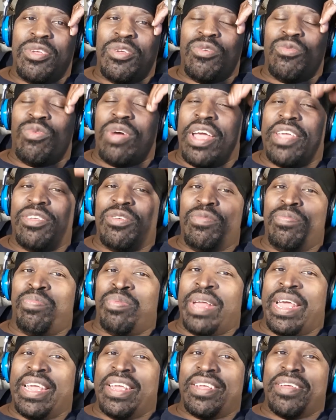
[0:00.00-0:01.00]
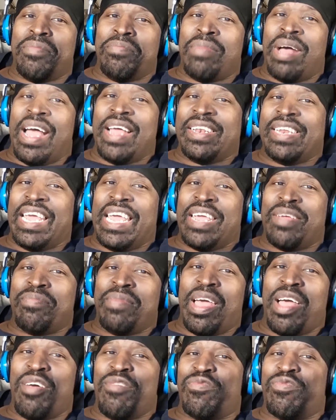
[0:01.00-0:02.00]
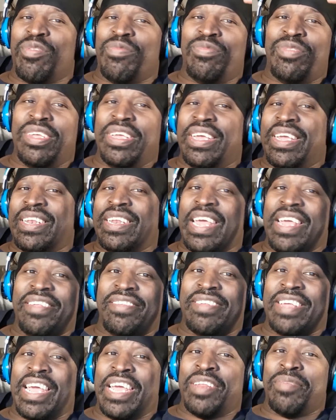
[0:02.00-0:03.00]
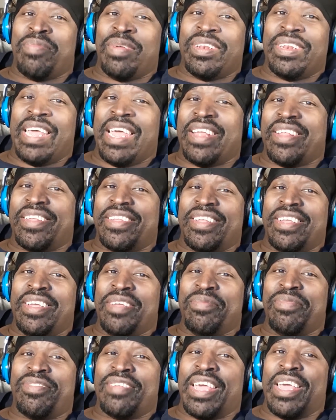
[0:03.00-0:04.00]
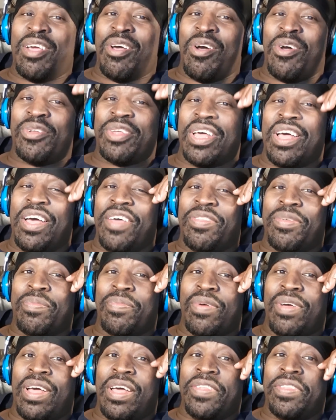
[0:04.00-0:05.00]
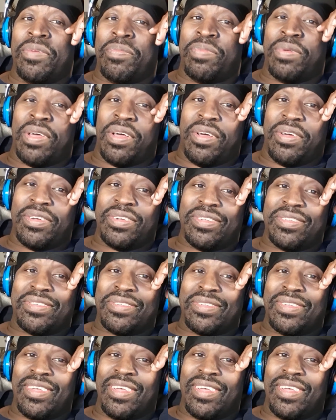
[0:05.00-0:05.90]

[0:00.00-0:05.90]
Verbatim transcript: Why you blank my name out from DNA saying it, but let him say all the other other blogs?